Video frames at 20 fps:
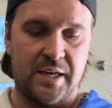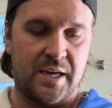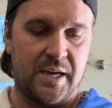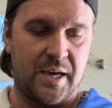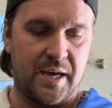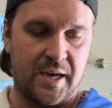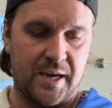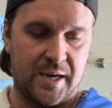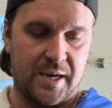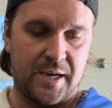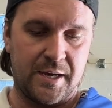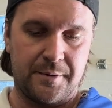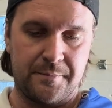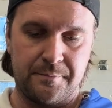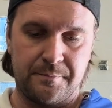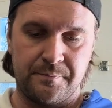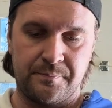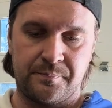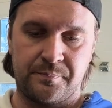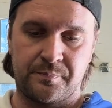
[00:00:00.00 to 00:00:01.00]

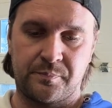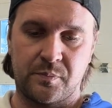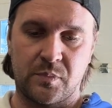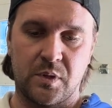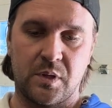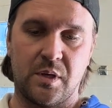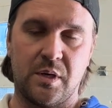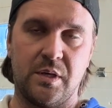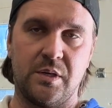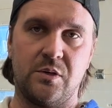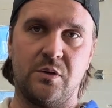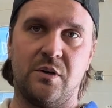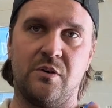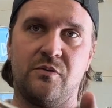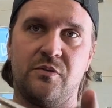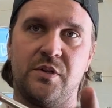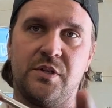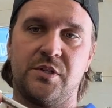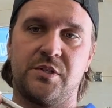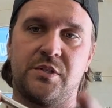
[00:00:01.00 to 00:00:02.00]
I do have
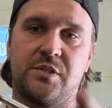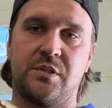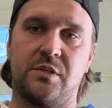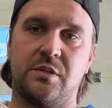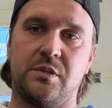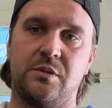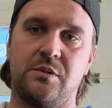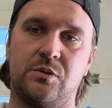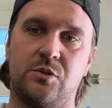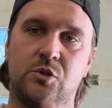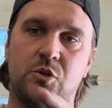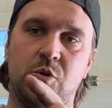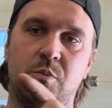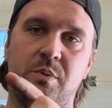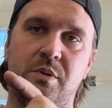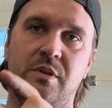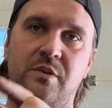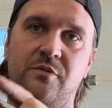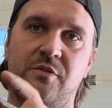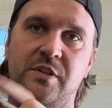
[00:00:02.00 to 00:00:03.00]
this tube
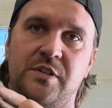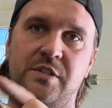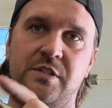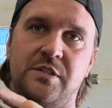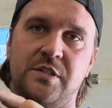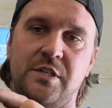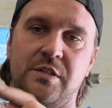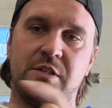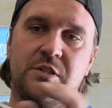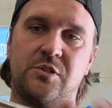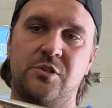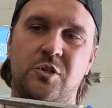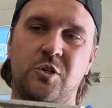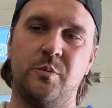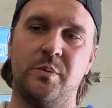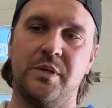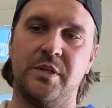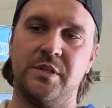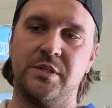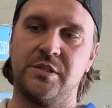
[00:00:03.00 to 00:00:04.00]
that fits inside this tube.
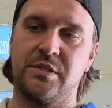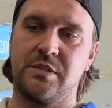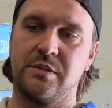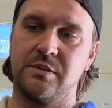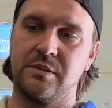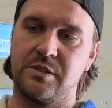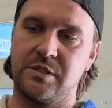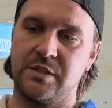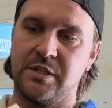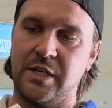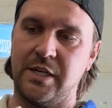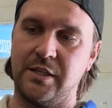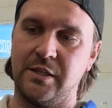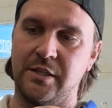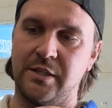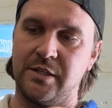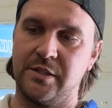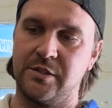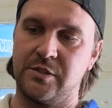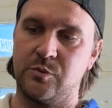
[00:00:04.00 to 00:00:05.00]
It is
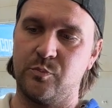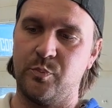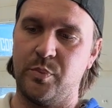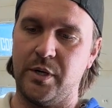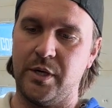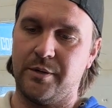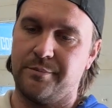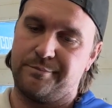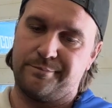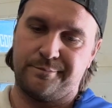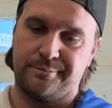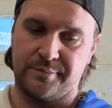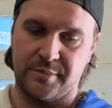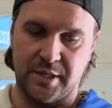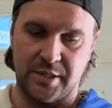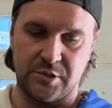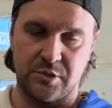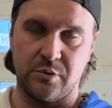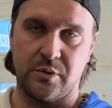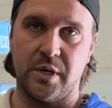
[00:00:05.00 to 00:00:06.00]
stainless, but
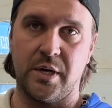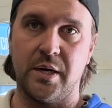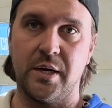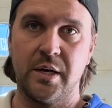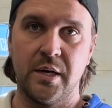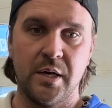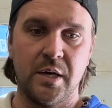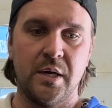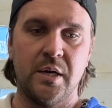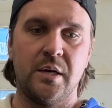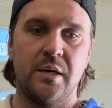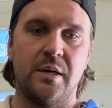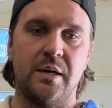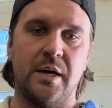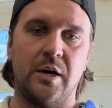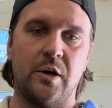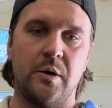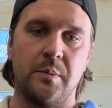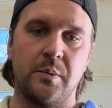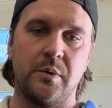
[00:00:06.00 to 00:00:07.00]
that's okay. Now
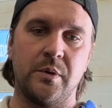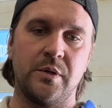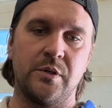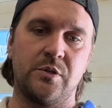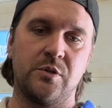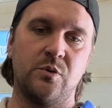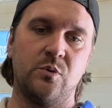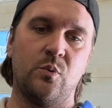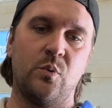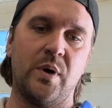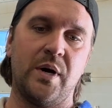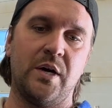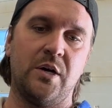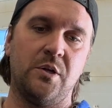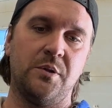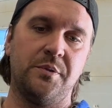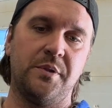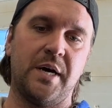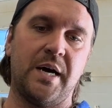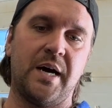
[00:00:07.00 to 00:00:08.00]
I'm going to
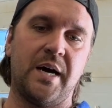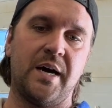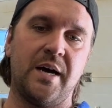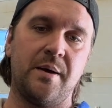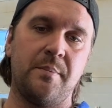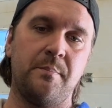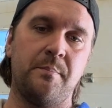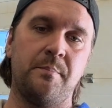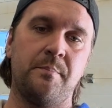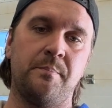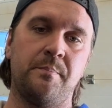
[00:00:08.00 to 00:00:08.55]
weld the heim